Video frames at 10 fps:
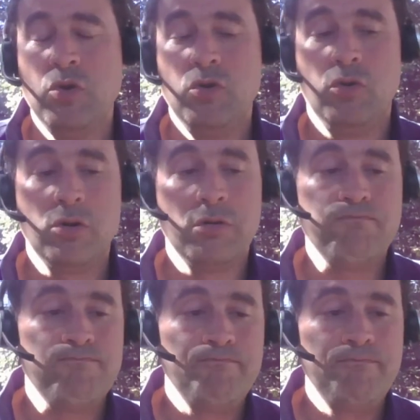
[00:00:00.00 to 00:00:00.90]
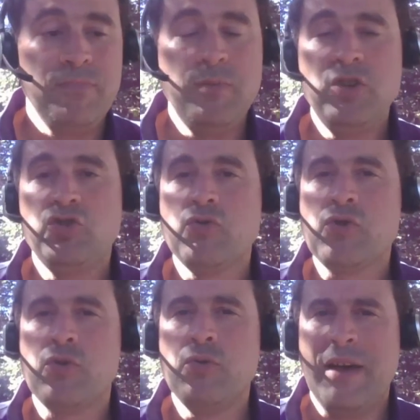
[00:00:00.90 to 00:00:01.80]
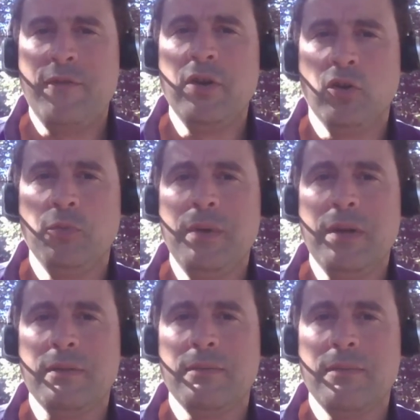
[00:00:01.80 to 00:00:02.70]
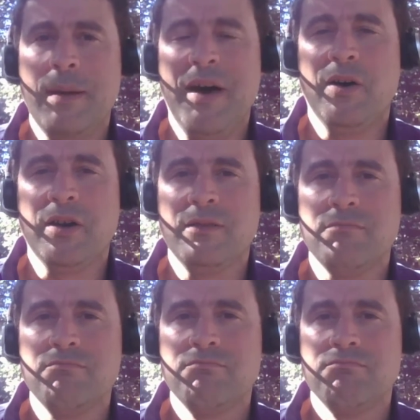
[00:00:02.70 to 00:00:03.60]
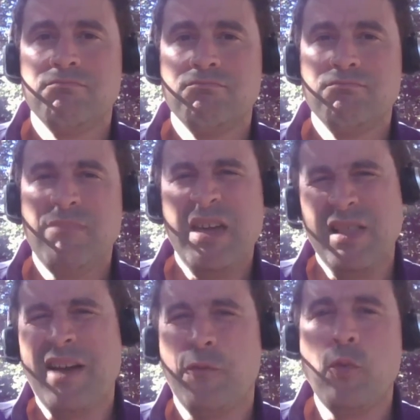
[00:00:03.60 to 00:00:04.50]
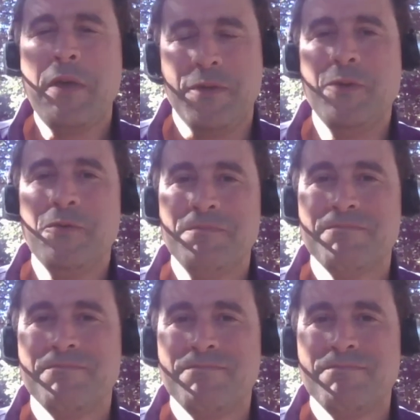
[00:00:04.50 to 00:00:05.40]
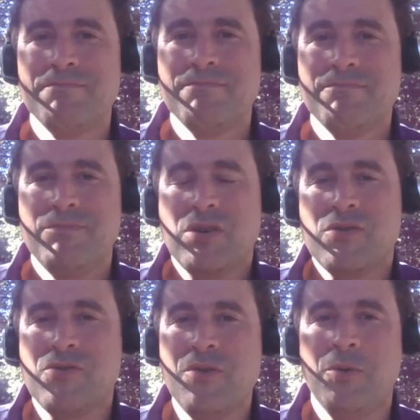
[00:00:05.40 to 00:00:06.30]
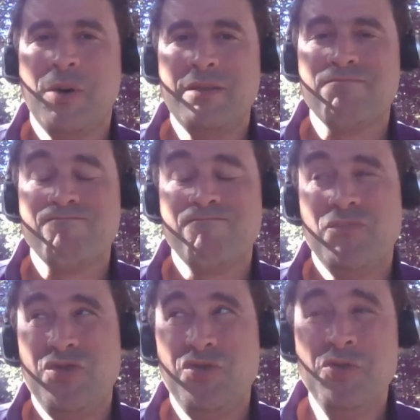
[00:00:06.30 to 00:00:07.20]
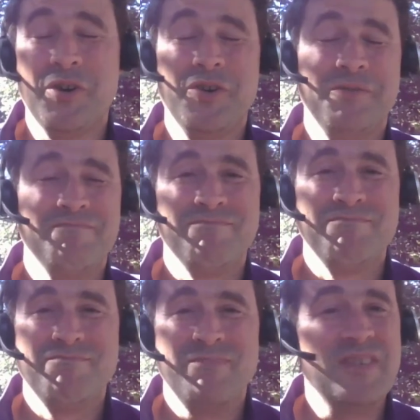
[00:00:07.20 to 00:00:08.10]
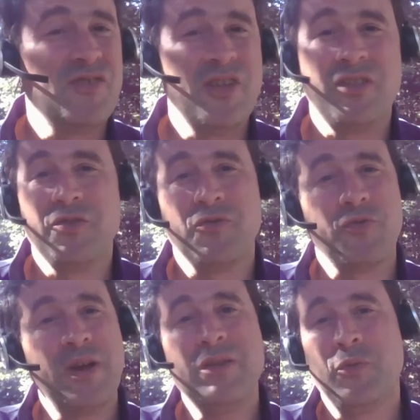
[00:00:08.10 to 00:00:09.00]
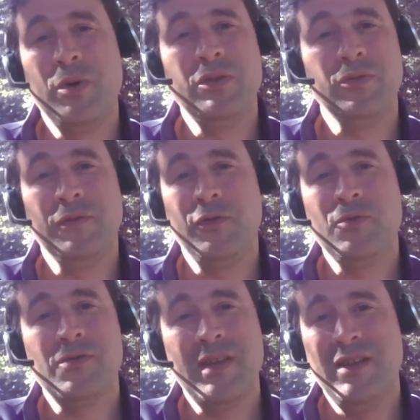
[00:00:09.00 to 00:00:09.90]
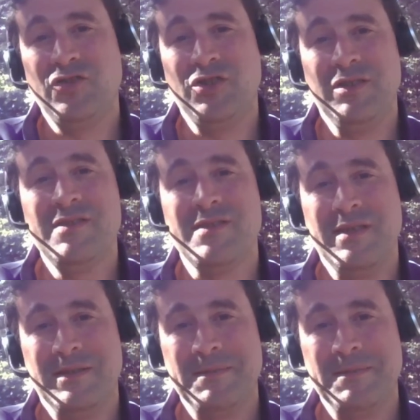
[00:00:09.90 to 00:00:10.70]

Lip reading: Or they may choose to laugh a little bit about it and laugh with you. Because you know what? Humor, it's another great way to diffuse tension, isn't it?